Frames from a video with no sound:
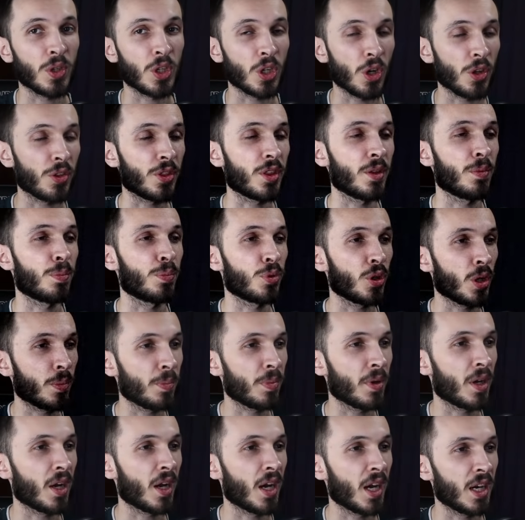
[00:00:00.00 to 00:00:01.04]
We got the
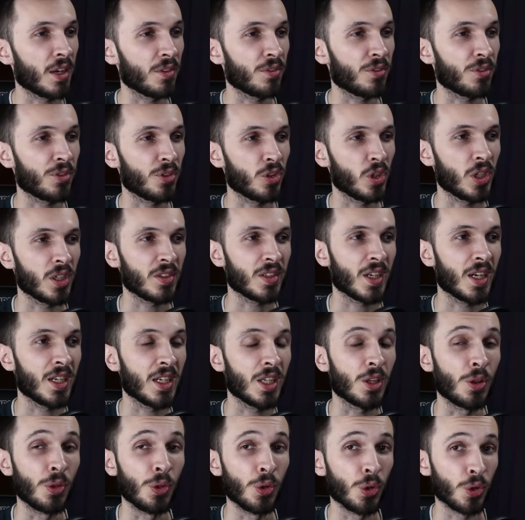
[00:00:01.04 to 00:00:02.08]
proper art for it,
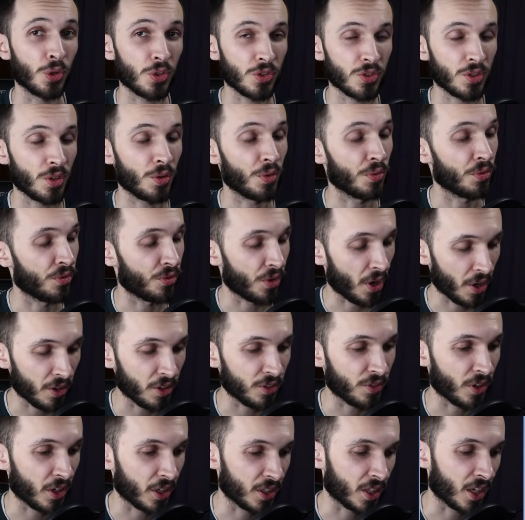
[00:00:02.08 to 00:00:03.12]
and it looks
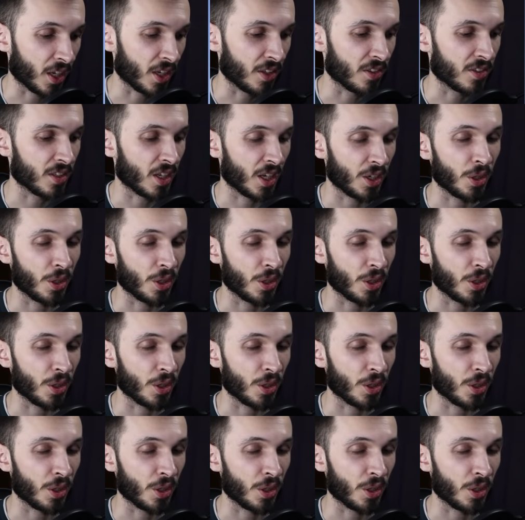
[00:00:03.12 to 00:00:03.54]
very, very nice.